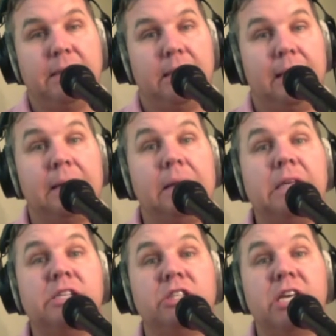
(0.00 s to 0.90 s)
at
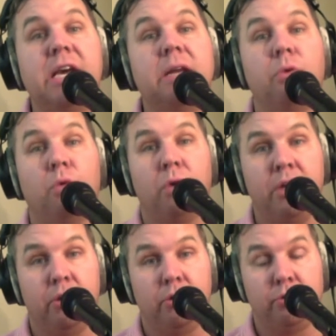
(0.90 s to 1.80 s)
least 10 more
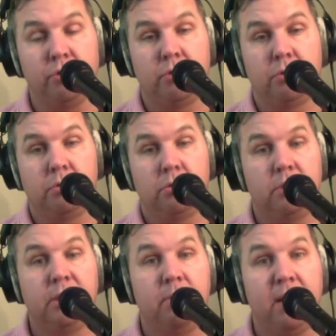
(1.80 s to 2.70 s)
years
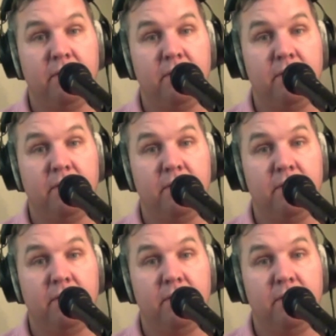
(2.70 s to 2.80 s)
in the main